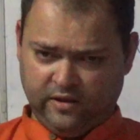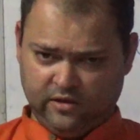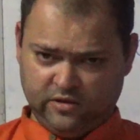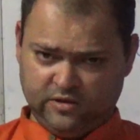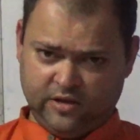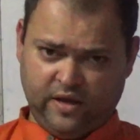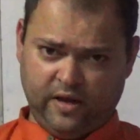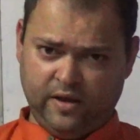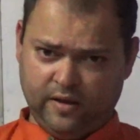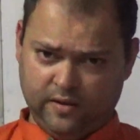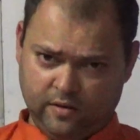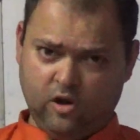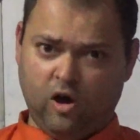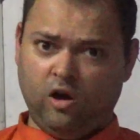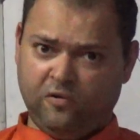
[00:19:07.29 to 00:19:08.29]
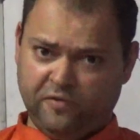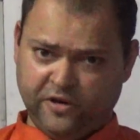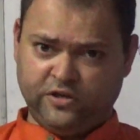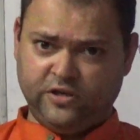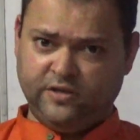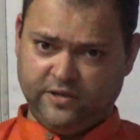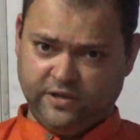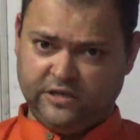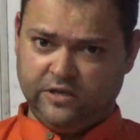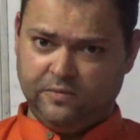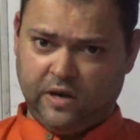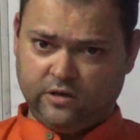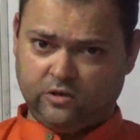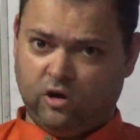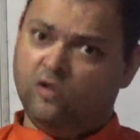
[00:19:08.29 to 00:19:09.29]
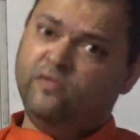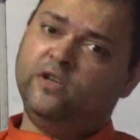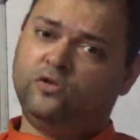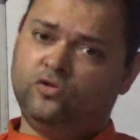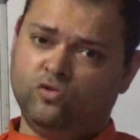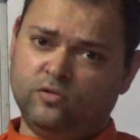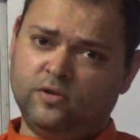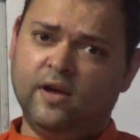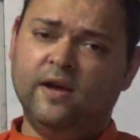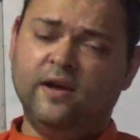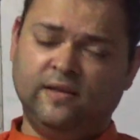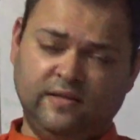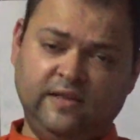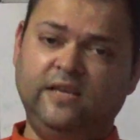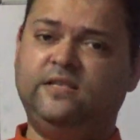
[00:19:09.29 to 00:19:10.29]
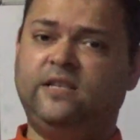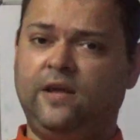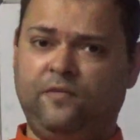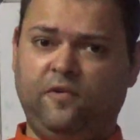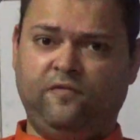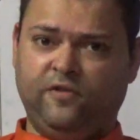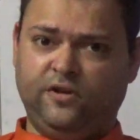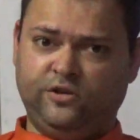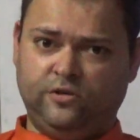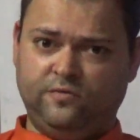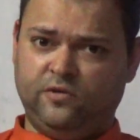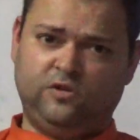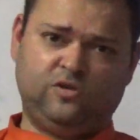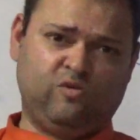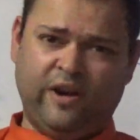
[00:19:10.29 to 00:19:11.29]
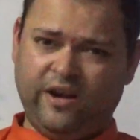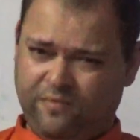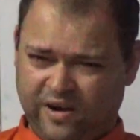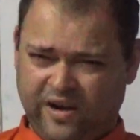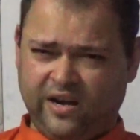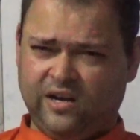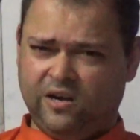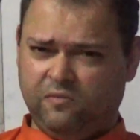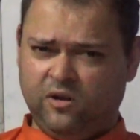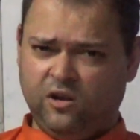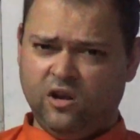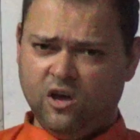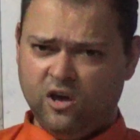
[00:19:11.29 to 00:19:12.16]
This is a long question, 60 marks. Always choose these type of questions. It was quite predictable.